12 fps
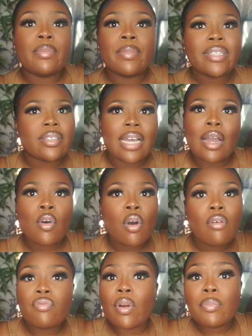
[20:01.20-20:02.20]
emergency, and
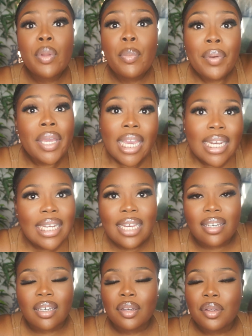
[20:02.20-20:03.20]
gone from the
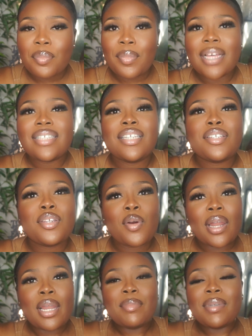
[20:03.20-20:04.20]
beginning. But I said, you know
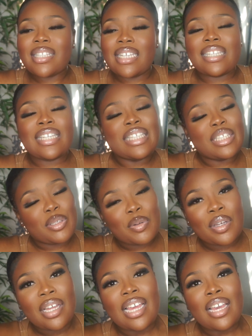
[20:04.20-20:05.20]
what, let me stick this
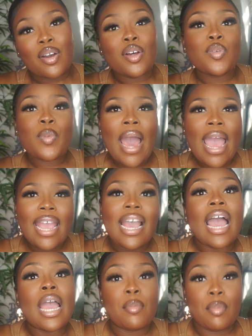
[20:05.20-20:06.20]
through. Because why?
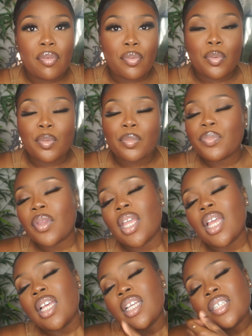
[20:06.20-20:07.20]
I am a fool.
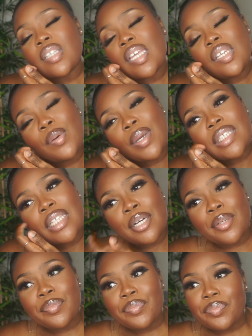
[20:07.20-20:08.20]
So anyways,
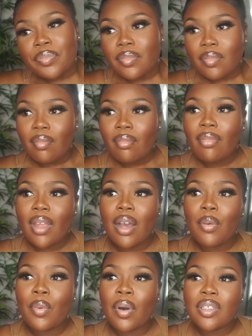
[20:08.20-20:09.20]
now
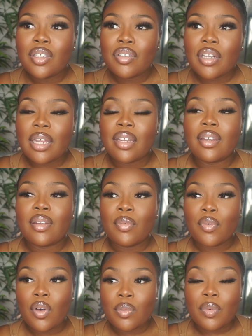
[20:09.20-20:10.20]
we're on the train.
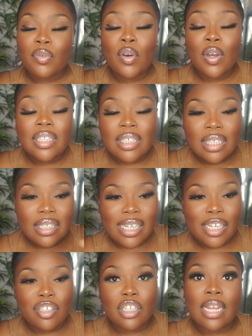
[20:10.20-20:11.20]
We've got into the
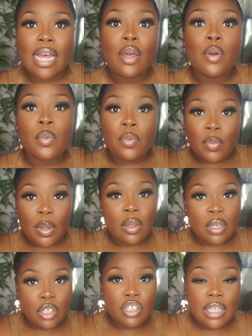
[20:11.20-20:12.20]
station that we've
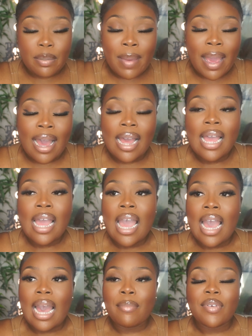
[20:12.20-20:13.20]
initially met at.
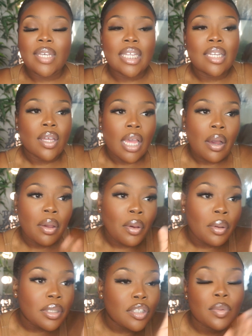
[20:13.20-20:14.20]
I'm thinking, okay, I'll
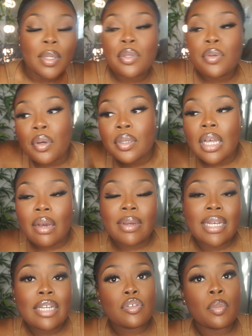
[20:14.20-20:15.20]
go this way, you go that
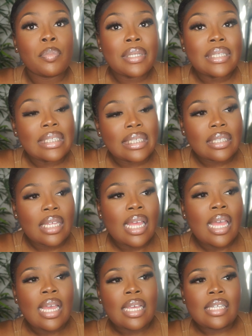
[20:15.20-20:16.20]
way, that's your business.
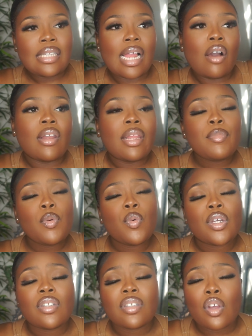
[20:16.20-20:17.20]
He's like, oh, let me
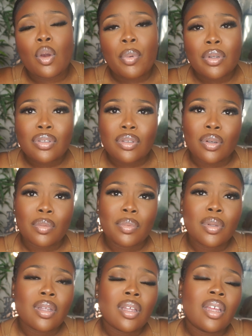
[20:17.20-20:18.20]
walk you to your bus stop.
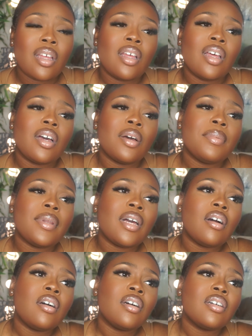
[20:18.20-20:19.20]
I'm like,
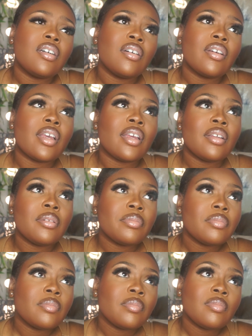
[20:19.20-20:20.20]
oh, okay.
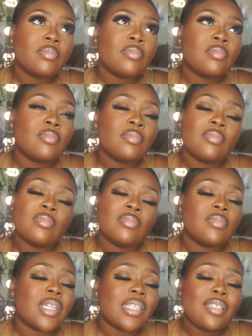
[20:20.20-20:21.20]

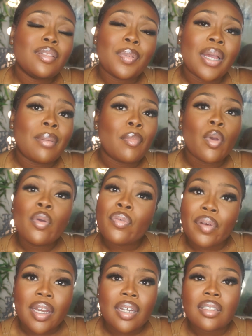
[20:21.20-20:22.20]
At this point, I'm
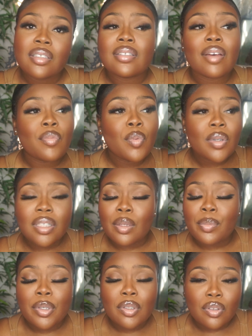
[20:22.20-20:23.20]
over it. So I've walked to
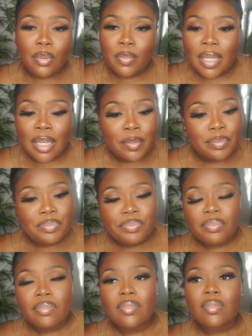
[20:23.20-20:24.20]
the bus stop now.
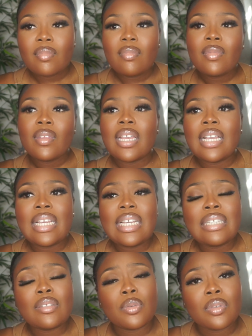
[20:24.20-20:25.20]

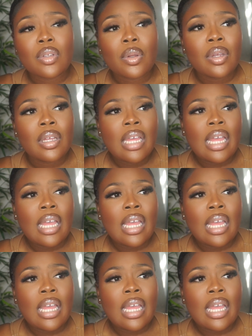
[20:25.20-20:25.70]
He's also